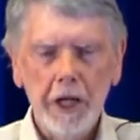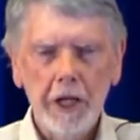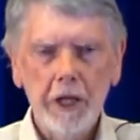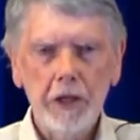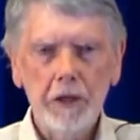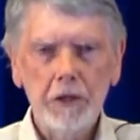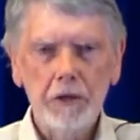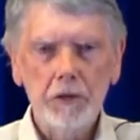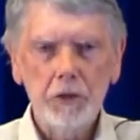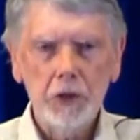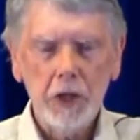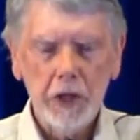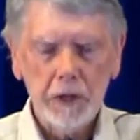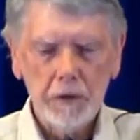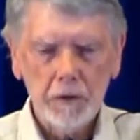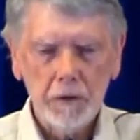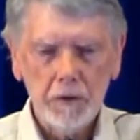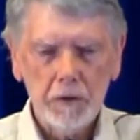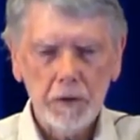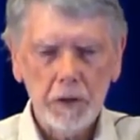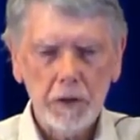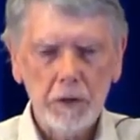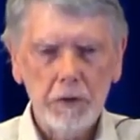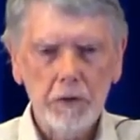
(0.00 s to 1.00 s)
And it is
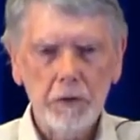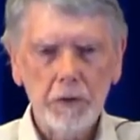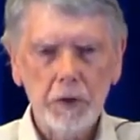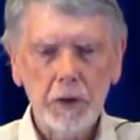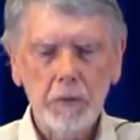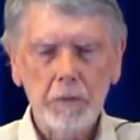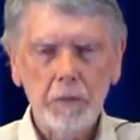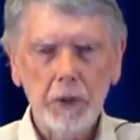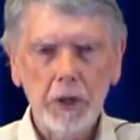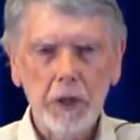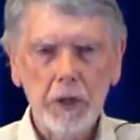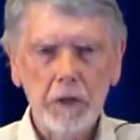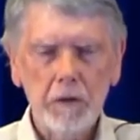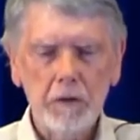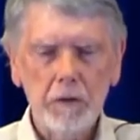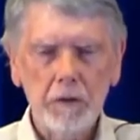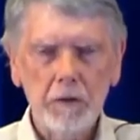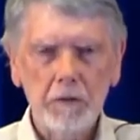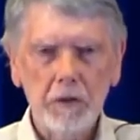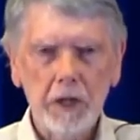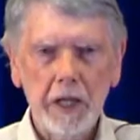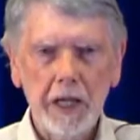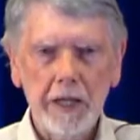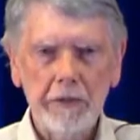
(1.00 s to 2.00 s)
necessary for the body's
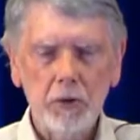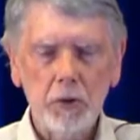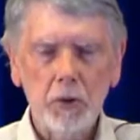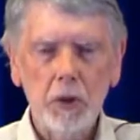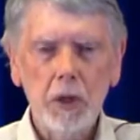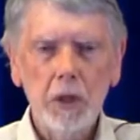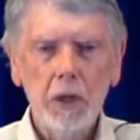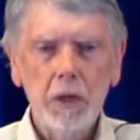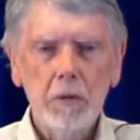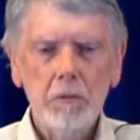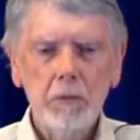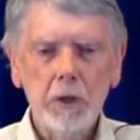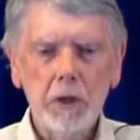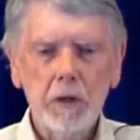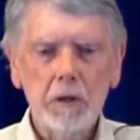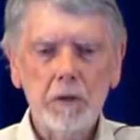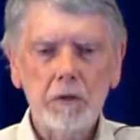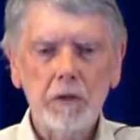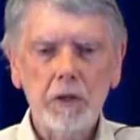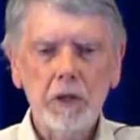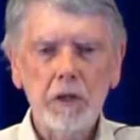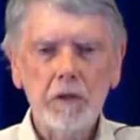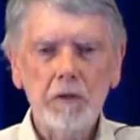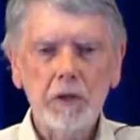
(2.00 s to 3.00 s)
survival,
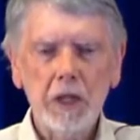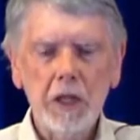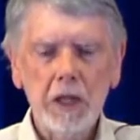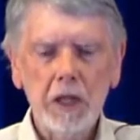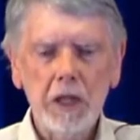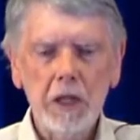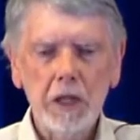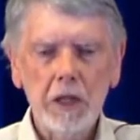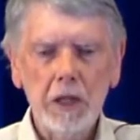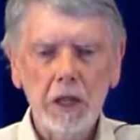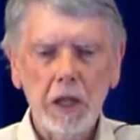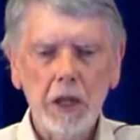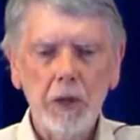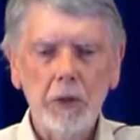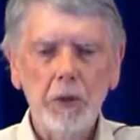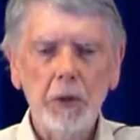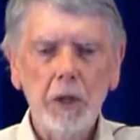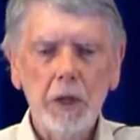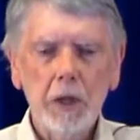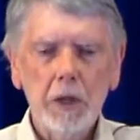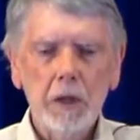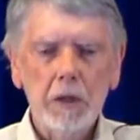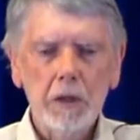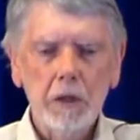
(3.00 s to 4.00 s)
because it is the
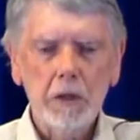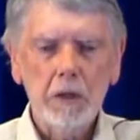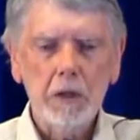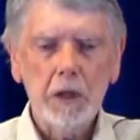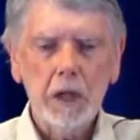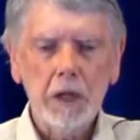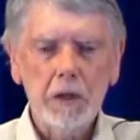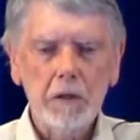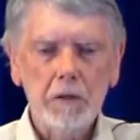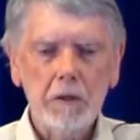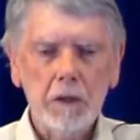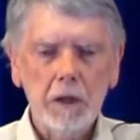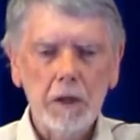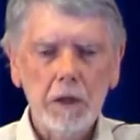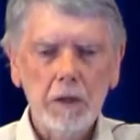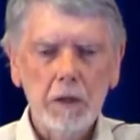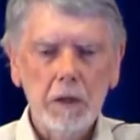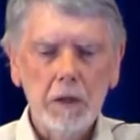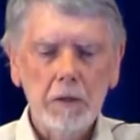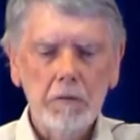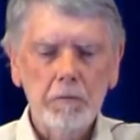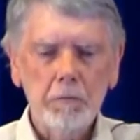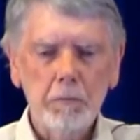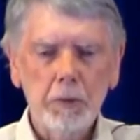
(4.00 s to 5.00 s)
ego that
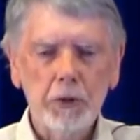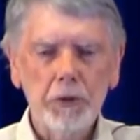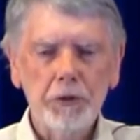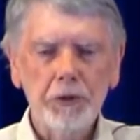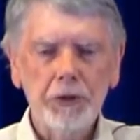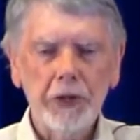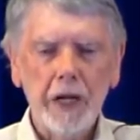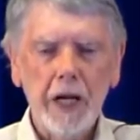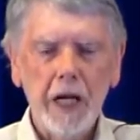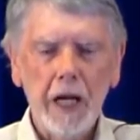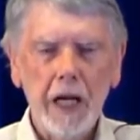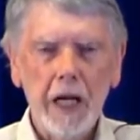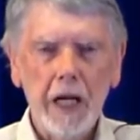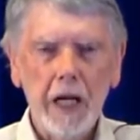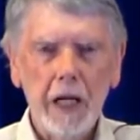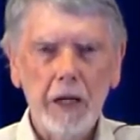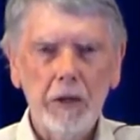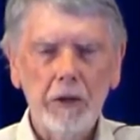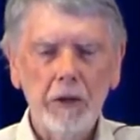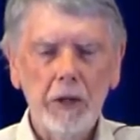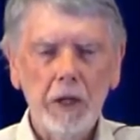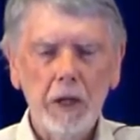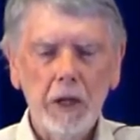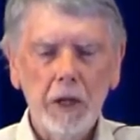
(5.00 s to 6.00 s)
pulls the
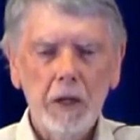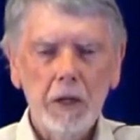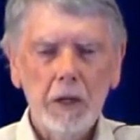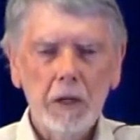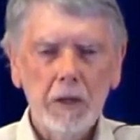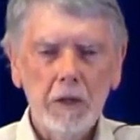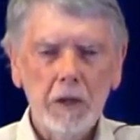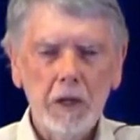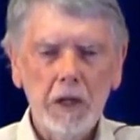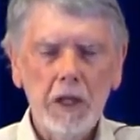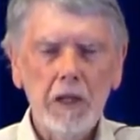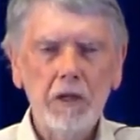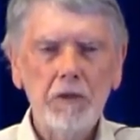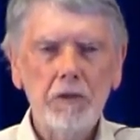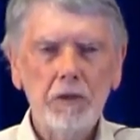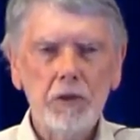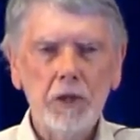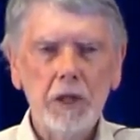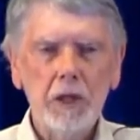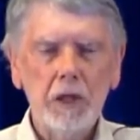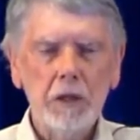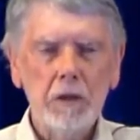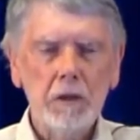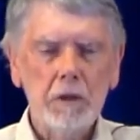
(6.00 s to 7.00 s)
hand, the
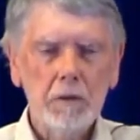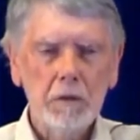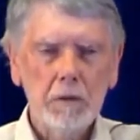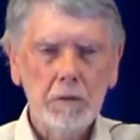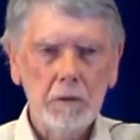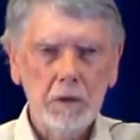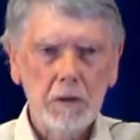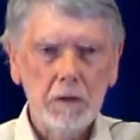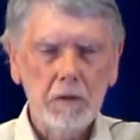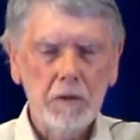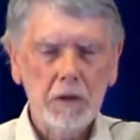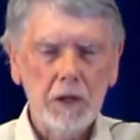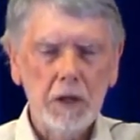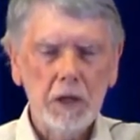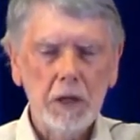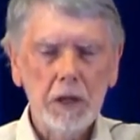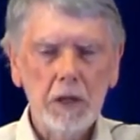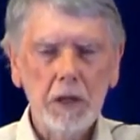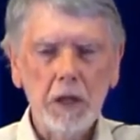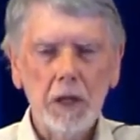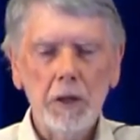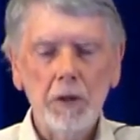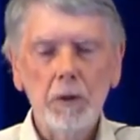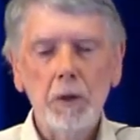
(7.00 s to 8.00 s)
instinct, which is the
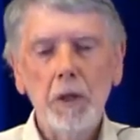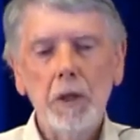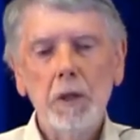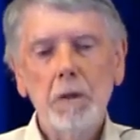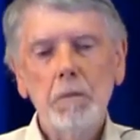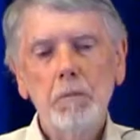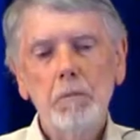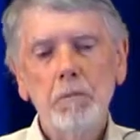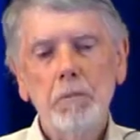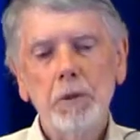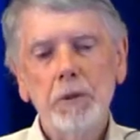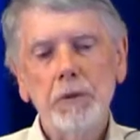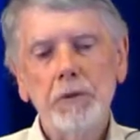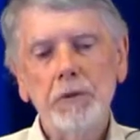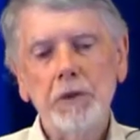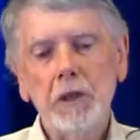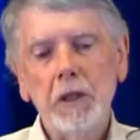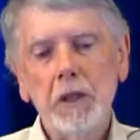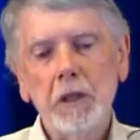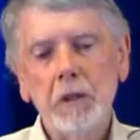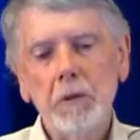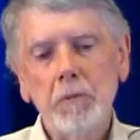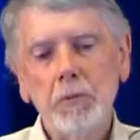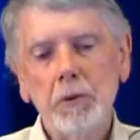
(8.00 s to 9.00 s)
ego, pulls
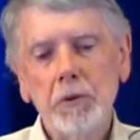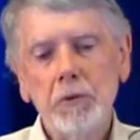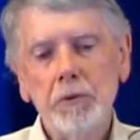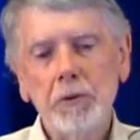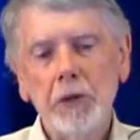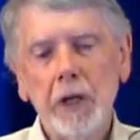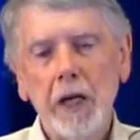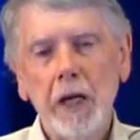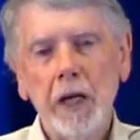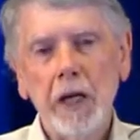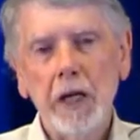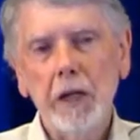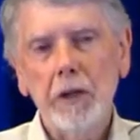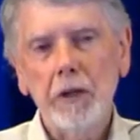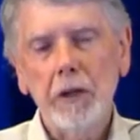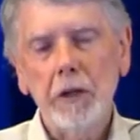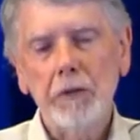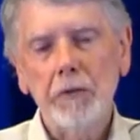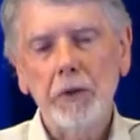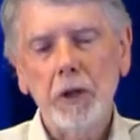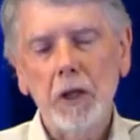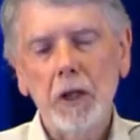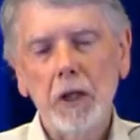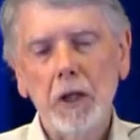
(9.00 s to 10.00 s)
the hand
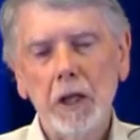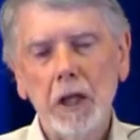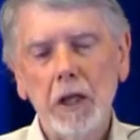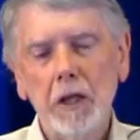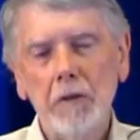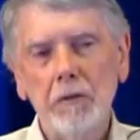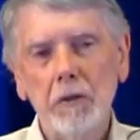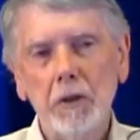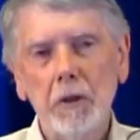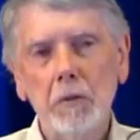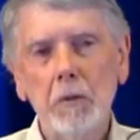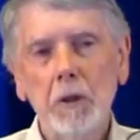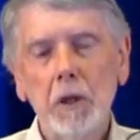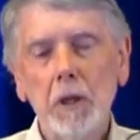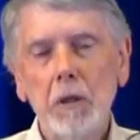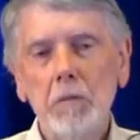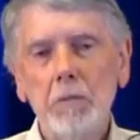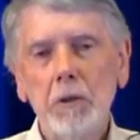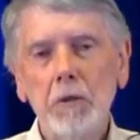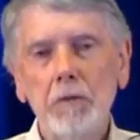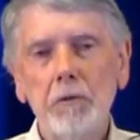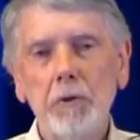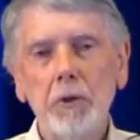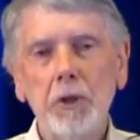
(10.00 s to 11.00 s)
off the hot oven
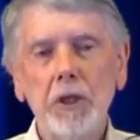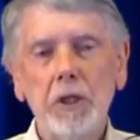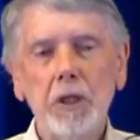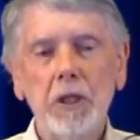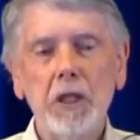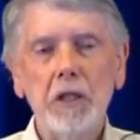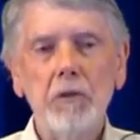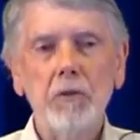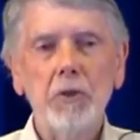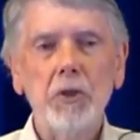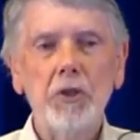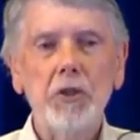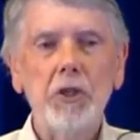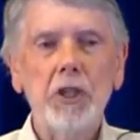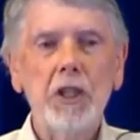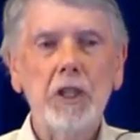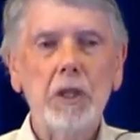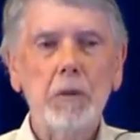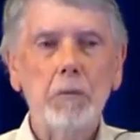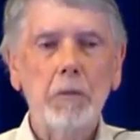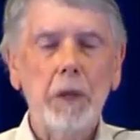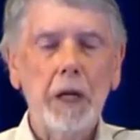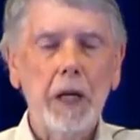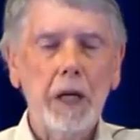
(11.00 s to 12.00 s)
before you can even
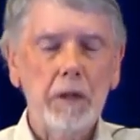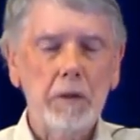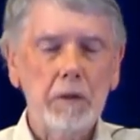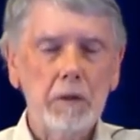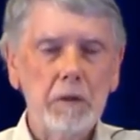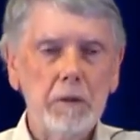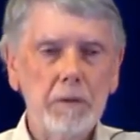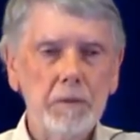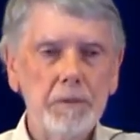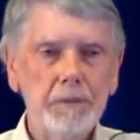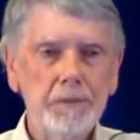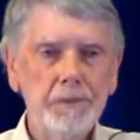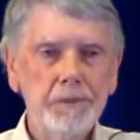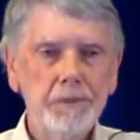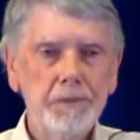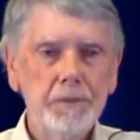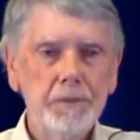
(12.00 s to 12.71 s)
think about it.